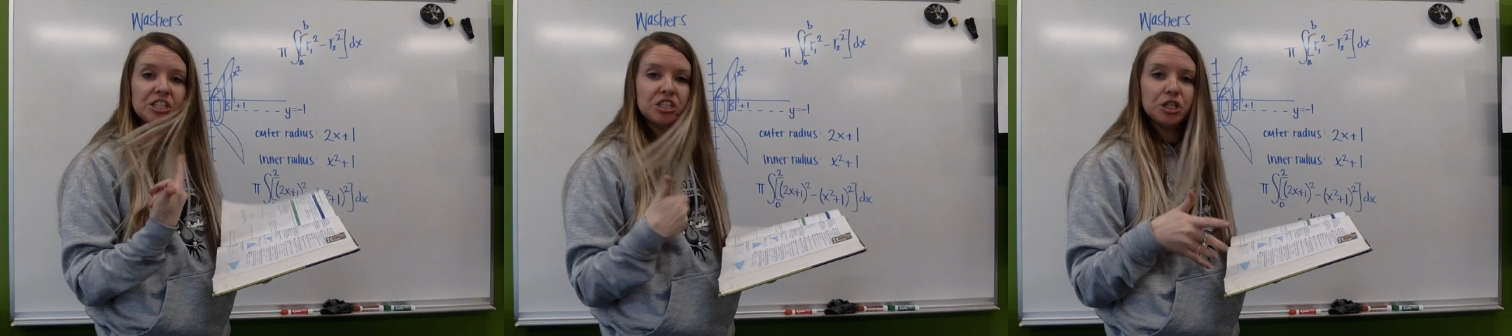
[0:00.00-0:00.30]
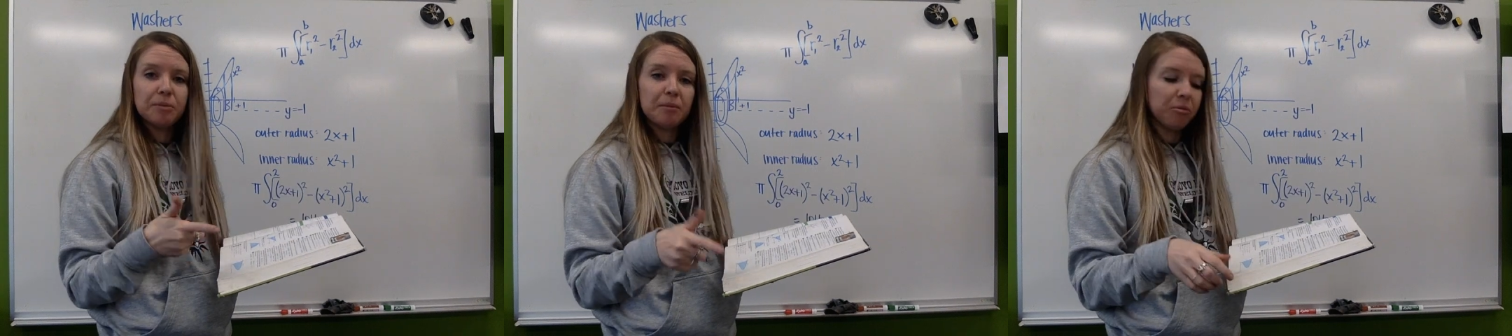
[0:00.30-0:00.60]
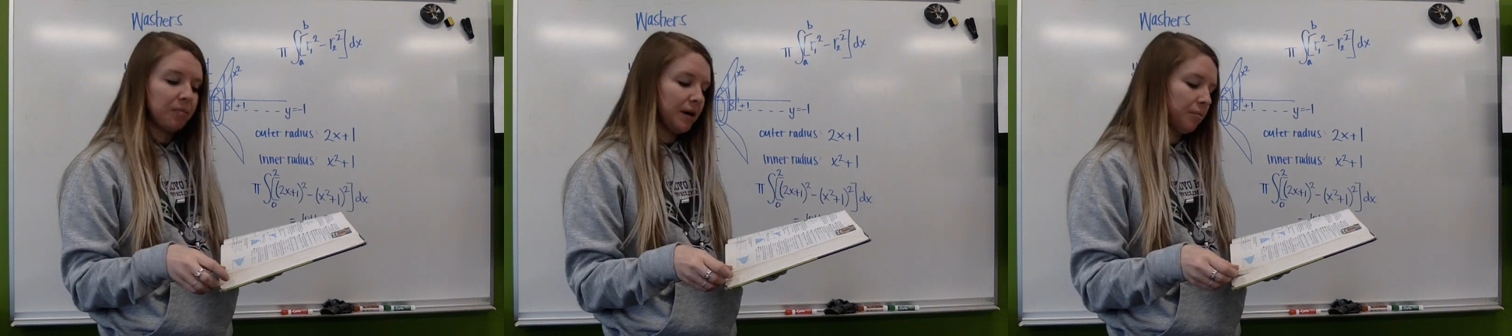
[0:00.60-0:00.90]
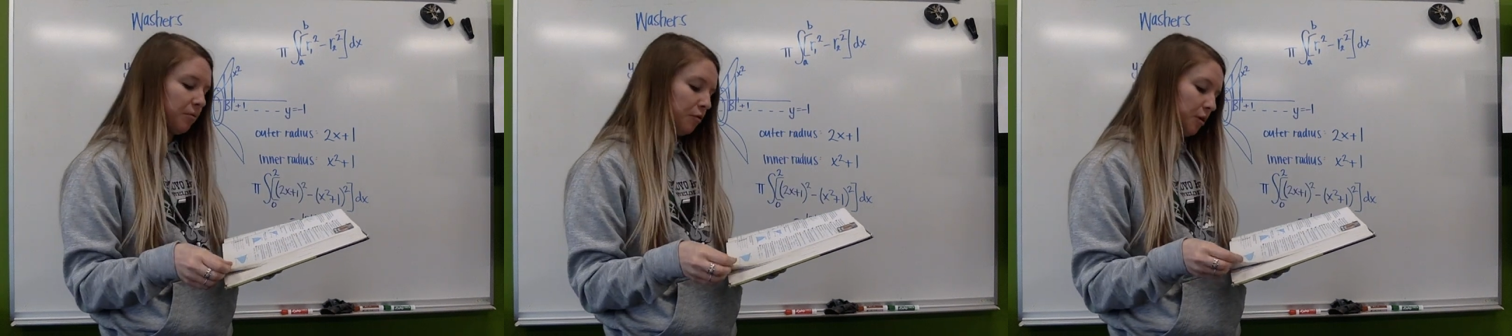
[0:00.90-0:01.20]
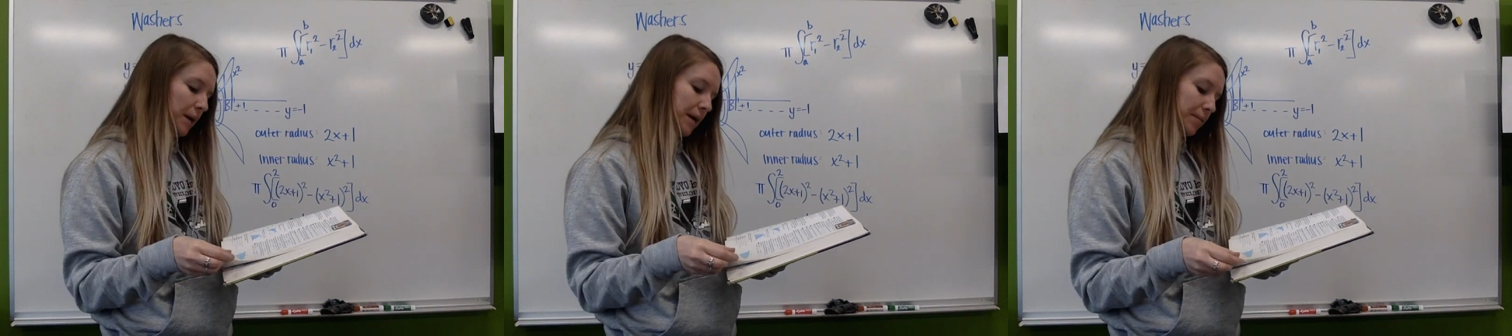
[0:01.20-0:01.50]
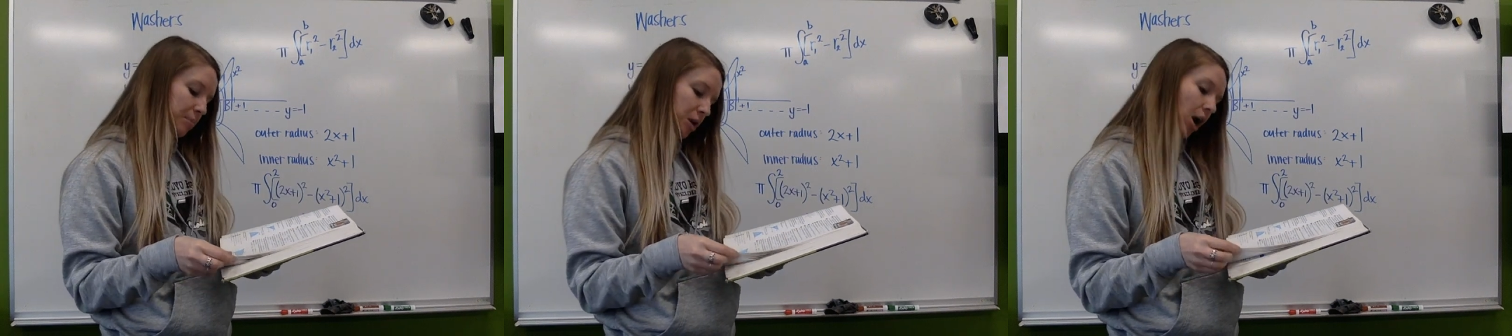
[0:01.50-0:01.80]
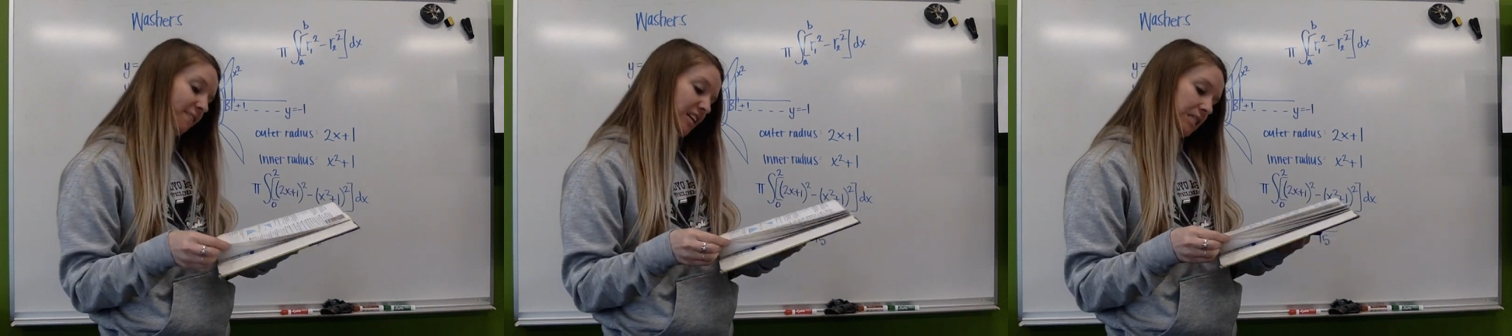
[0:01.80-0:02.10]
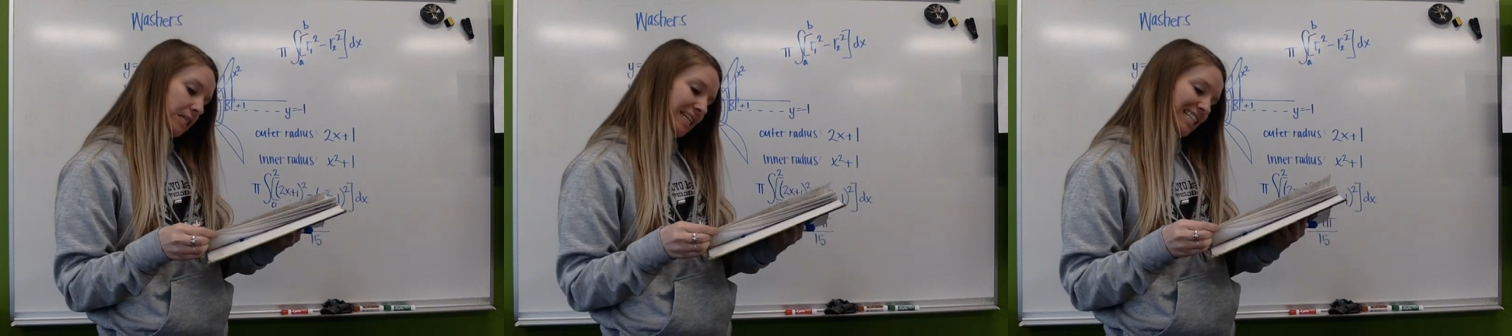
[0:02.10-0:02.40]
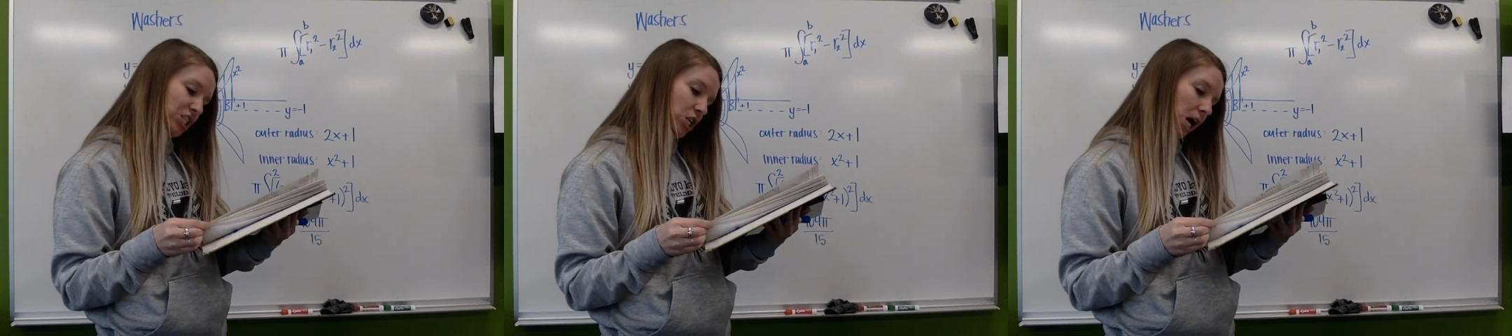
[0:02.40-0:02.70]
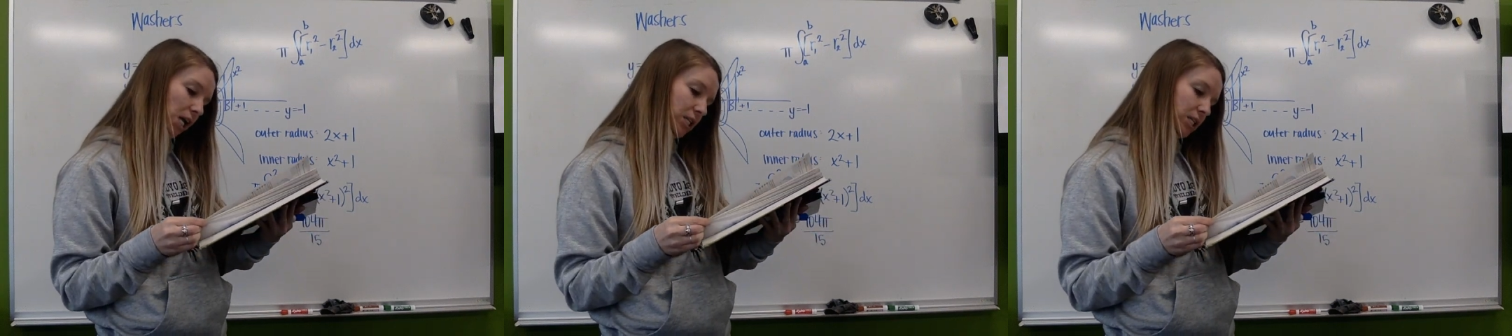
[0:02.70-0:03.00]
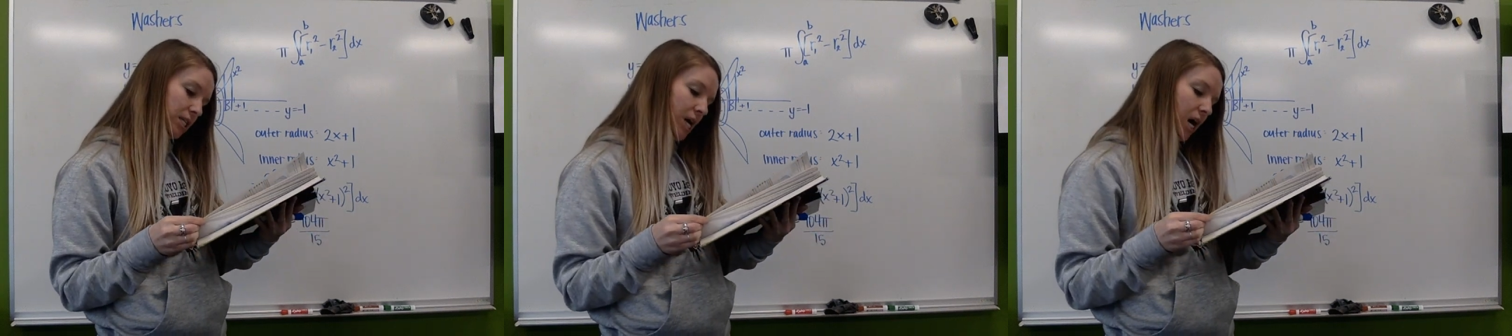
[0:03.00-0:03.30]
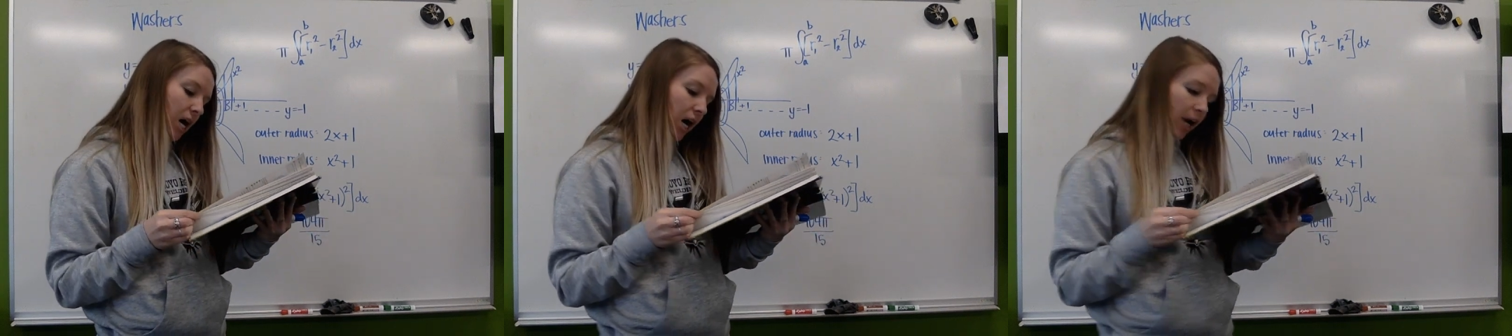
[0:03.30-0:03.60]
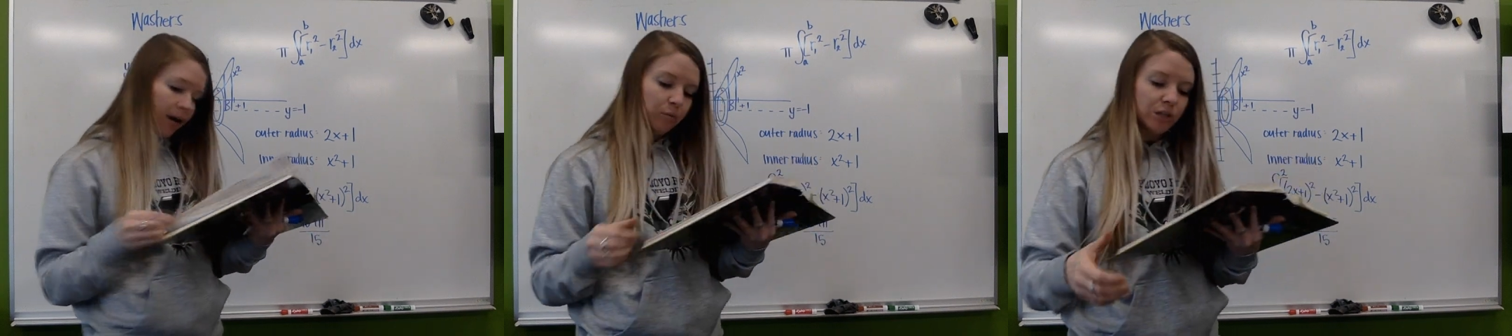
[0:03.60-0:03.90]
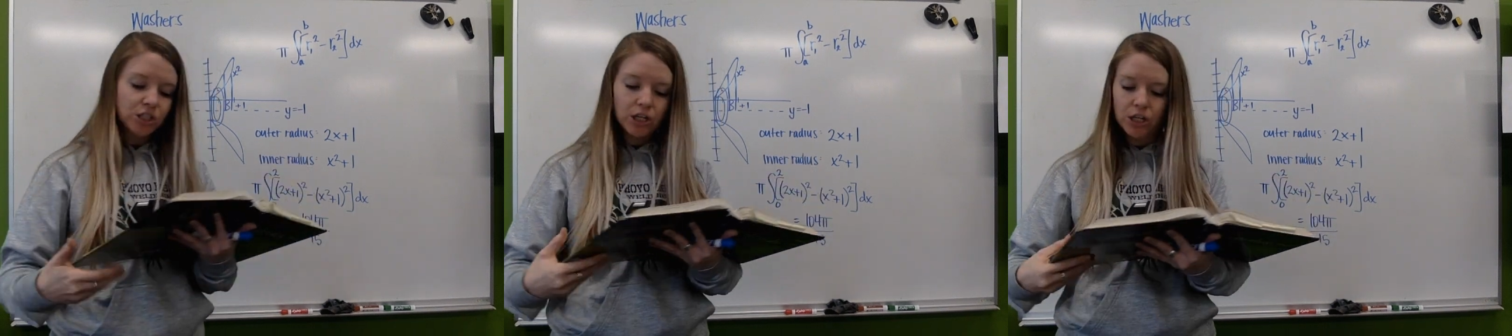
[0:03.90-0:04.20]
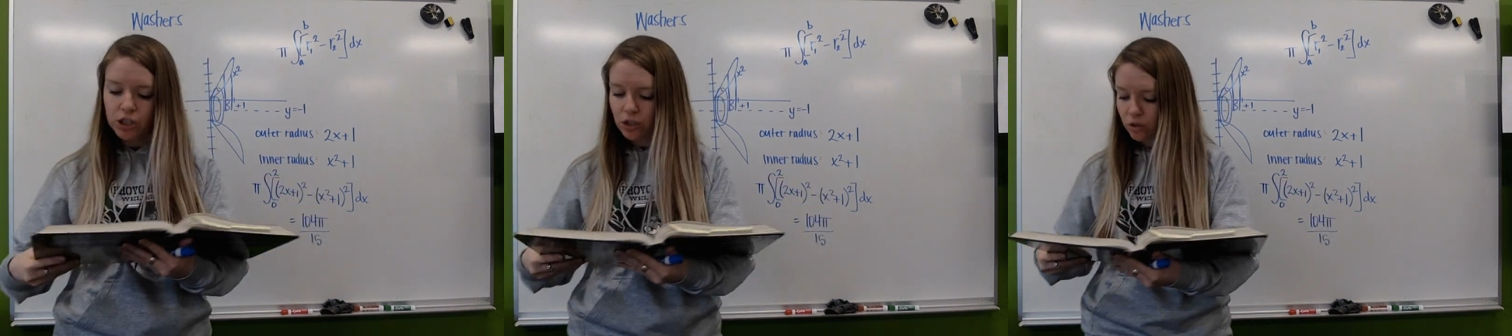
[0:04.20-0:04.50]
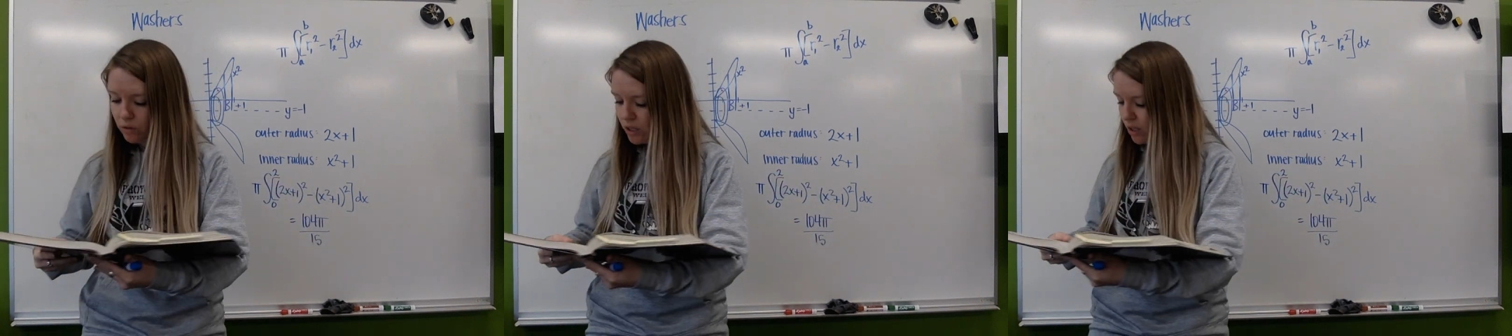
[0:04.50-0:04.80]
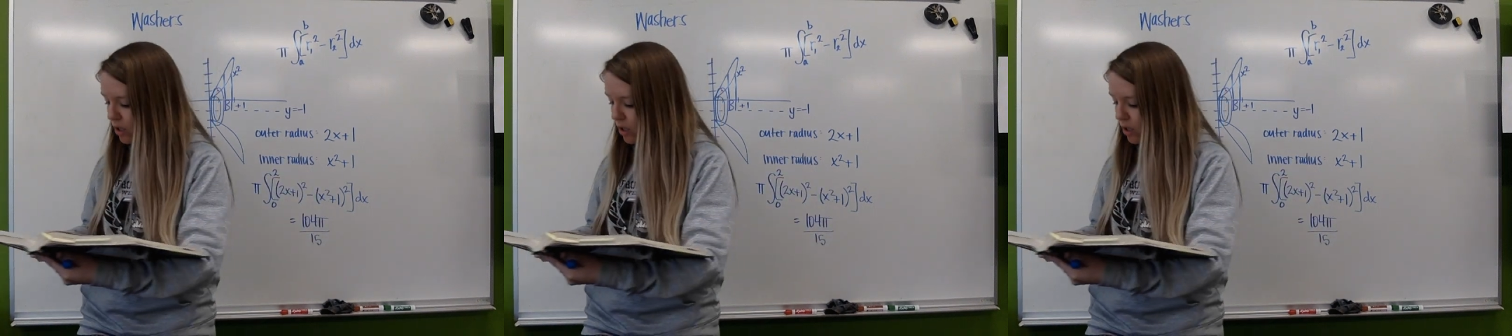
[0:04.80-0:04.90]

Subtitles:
This should have been prepared beforehand, but obviously it's not. All right, we're just going to do